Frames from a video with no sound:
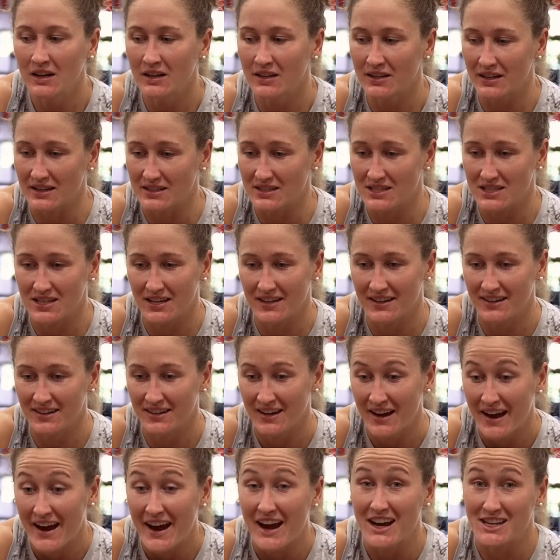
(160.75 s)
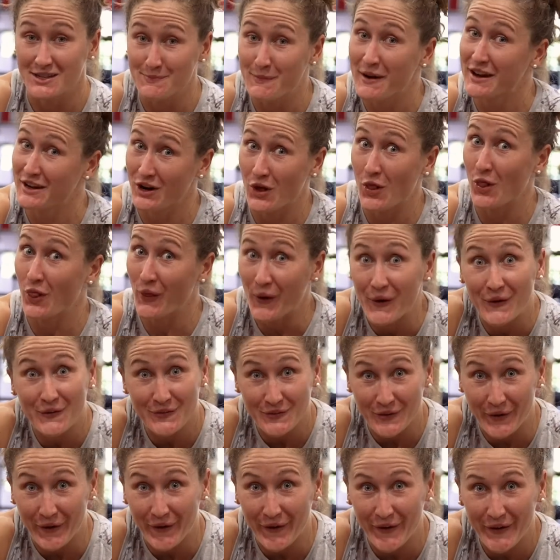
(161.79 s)
It's been a long
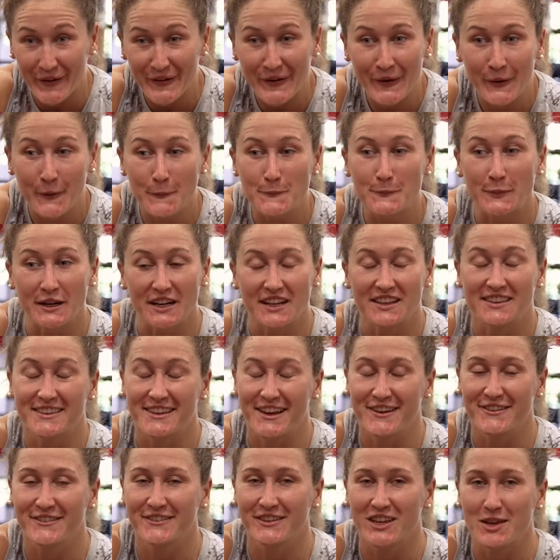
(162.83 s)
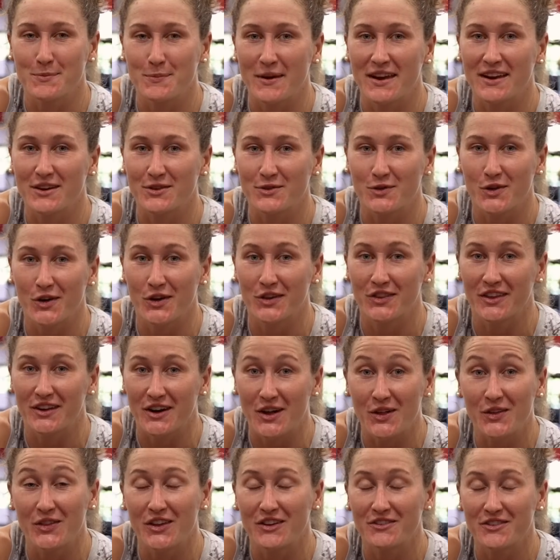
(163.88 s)
road, but it's definitely been a road that
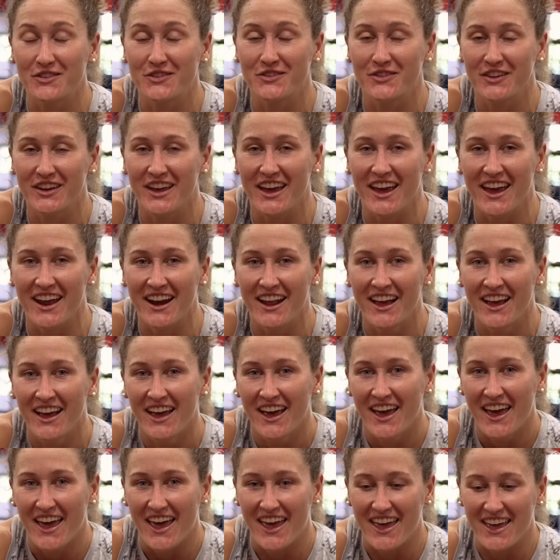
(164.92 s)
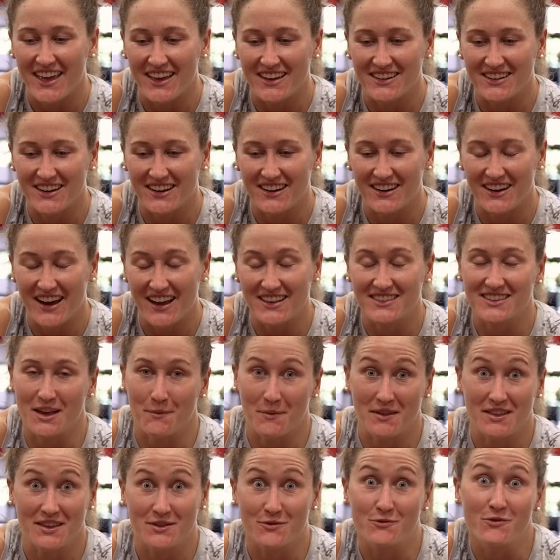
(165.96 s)
I'll never forget, and
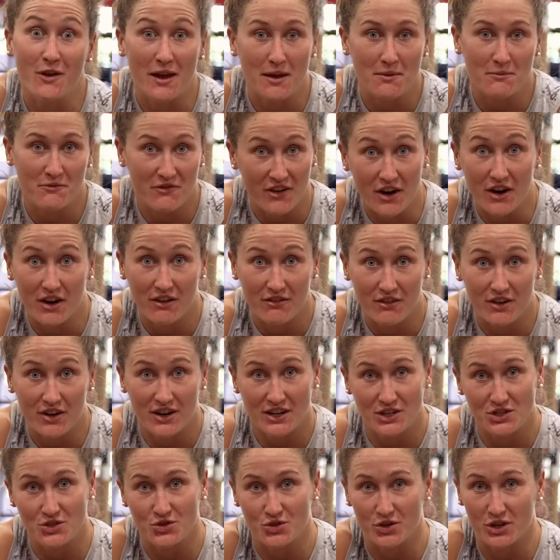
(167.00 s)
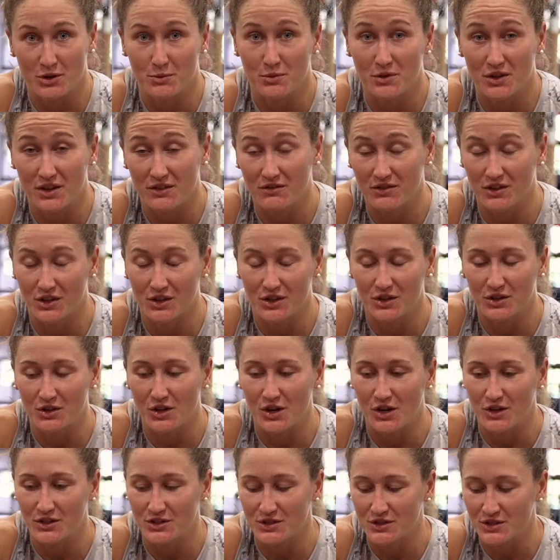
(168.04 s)
something that's been very, very enjoyable. I've learned a
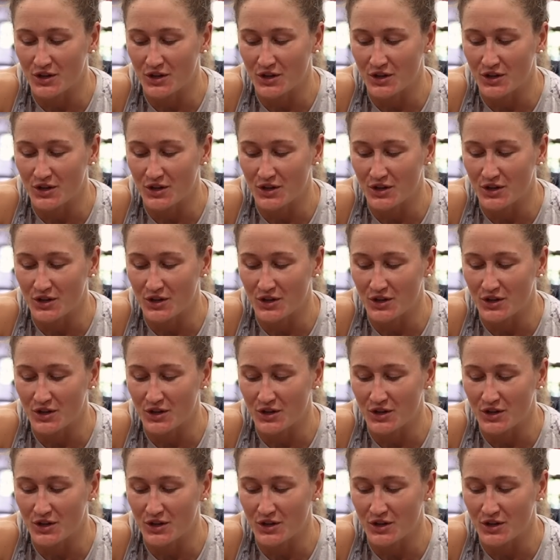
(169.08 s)
lot.